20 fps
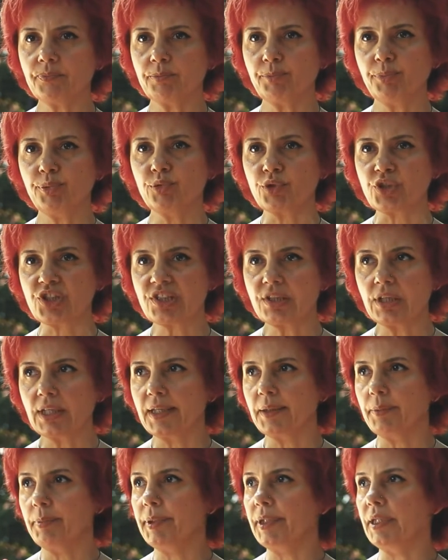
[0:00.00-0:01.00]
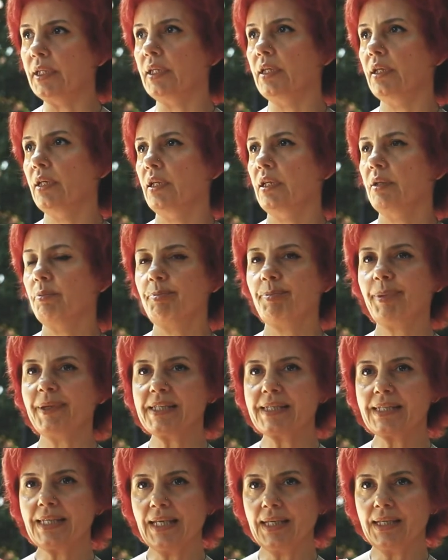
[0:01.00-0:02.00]
beads, and
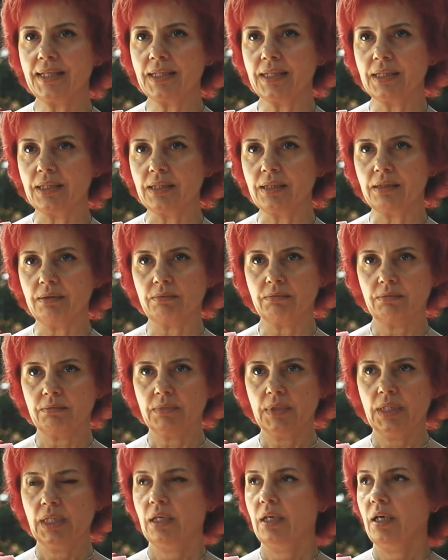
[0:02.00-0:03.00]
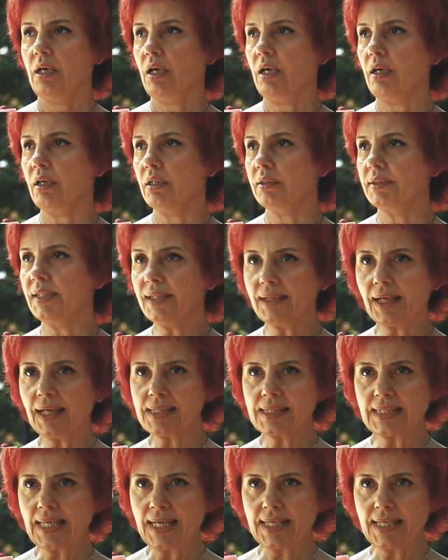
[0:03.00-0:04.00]
shiny little things in order to